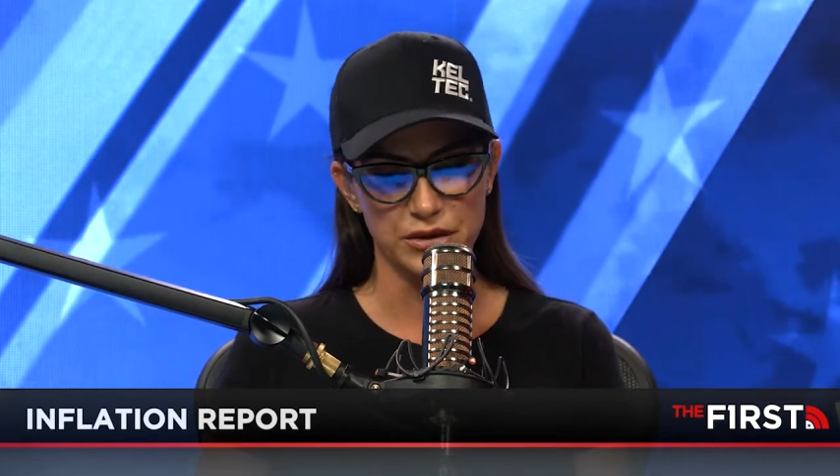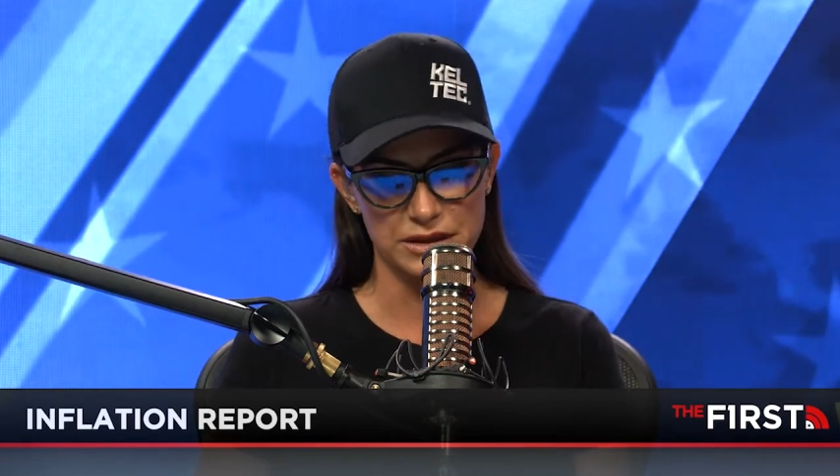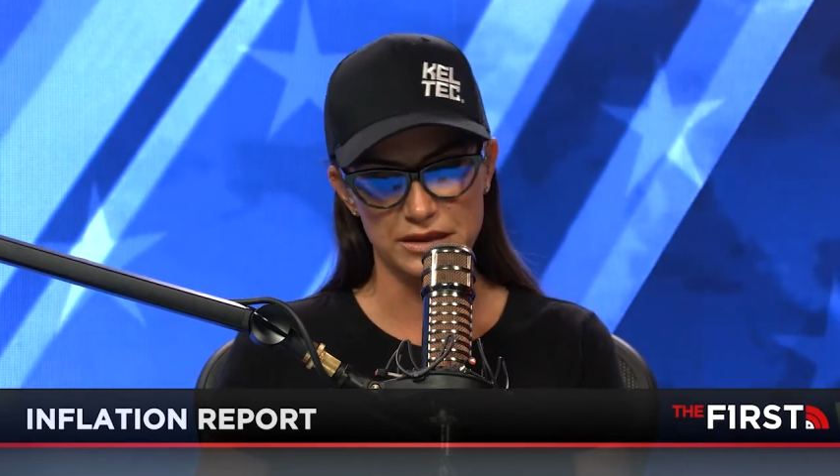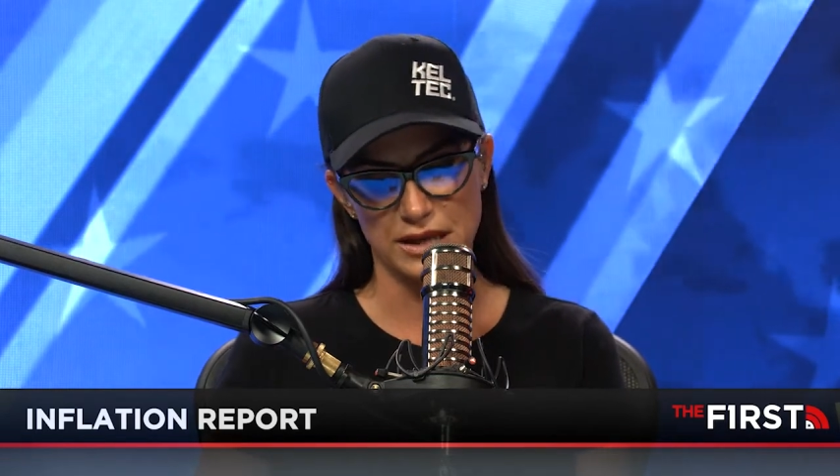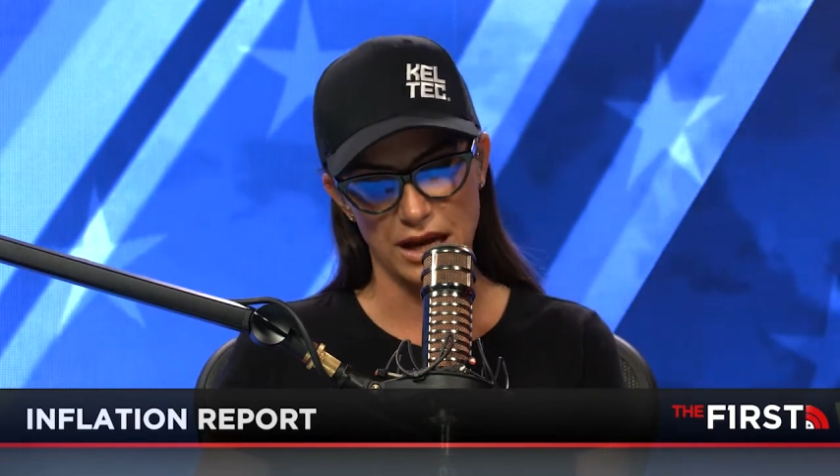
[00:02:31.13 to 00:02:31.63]

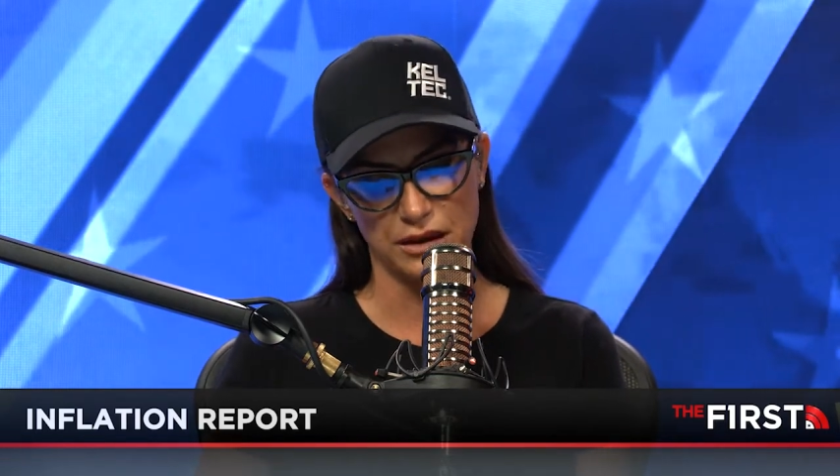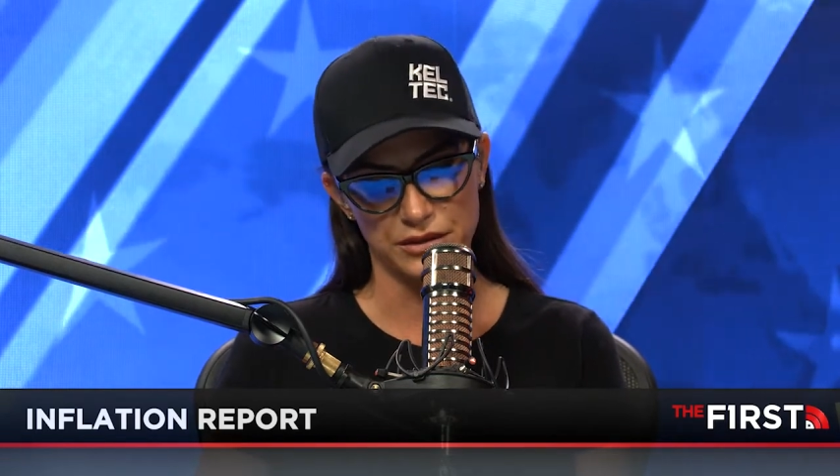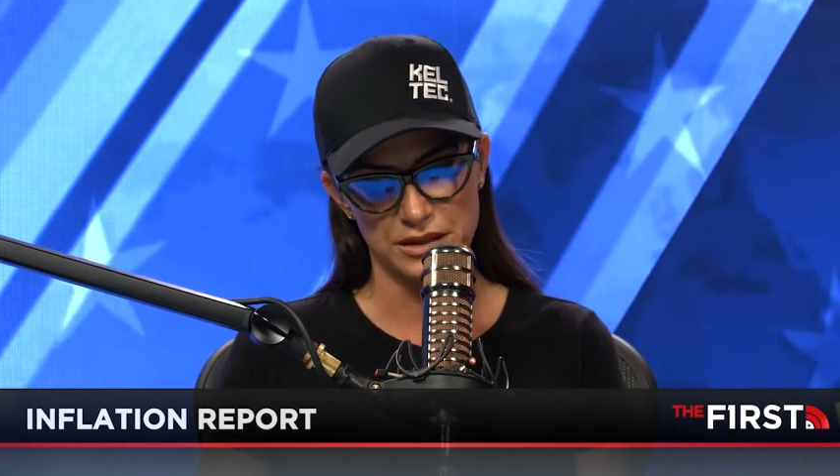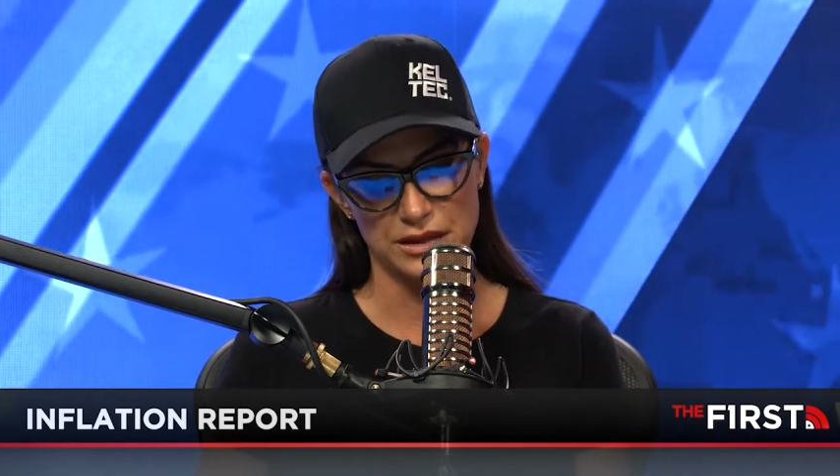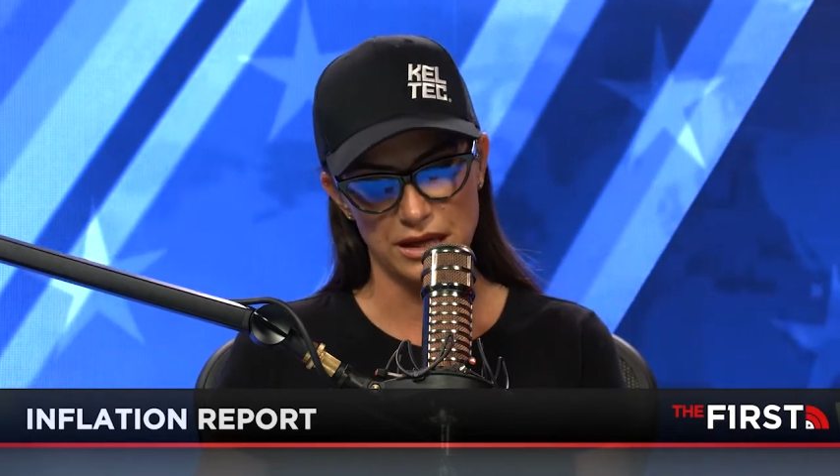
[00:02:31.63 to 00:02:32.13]
this is how
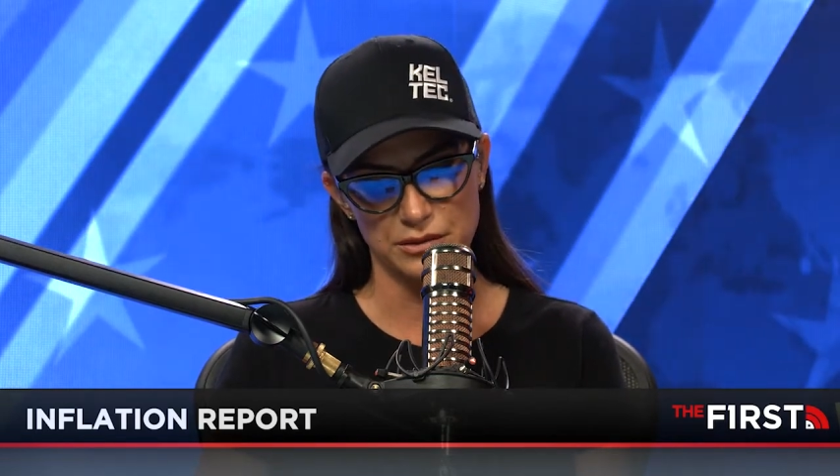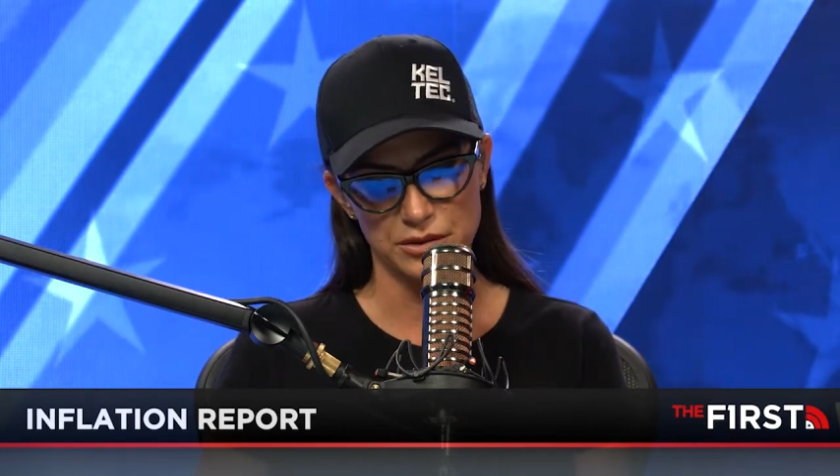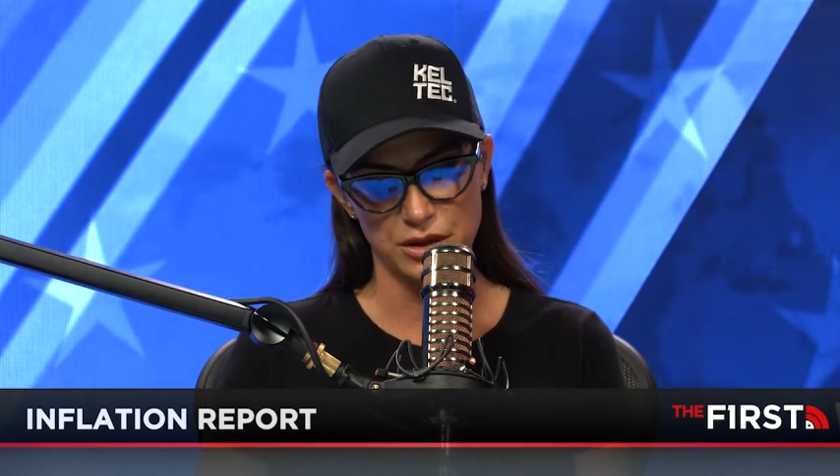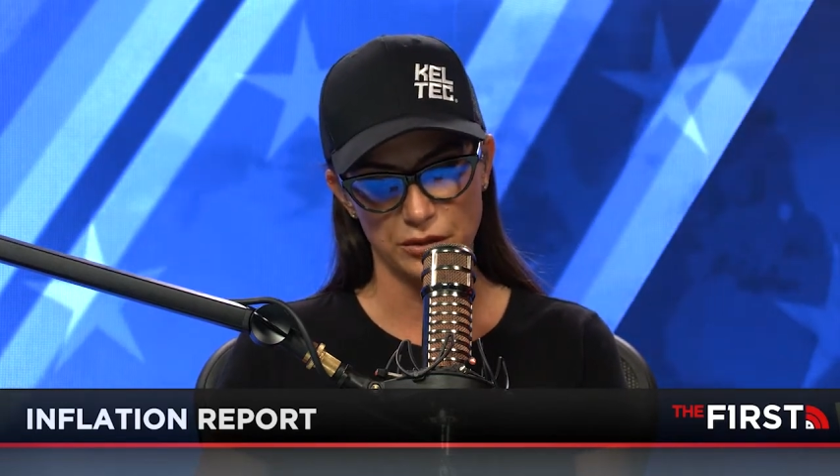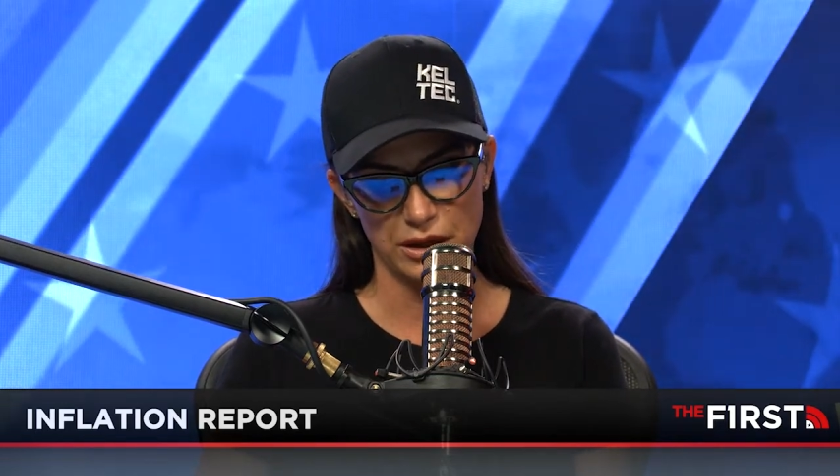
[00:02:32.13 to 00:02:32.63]
you
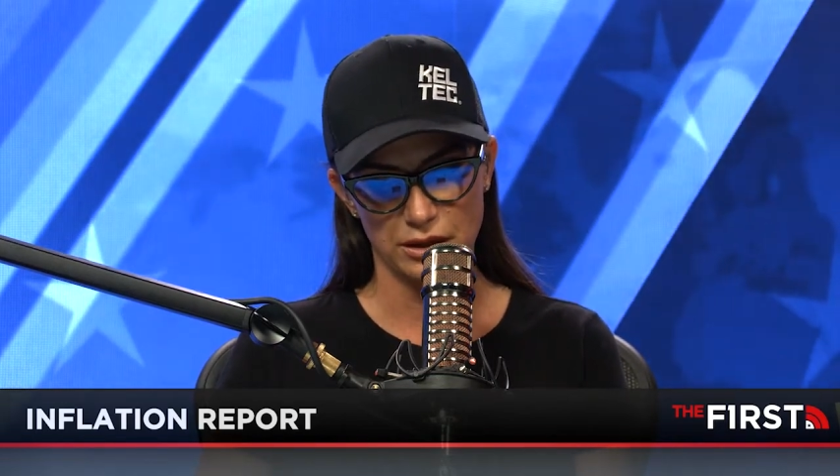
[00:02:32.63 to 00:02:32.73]
would do it.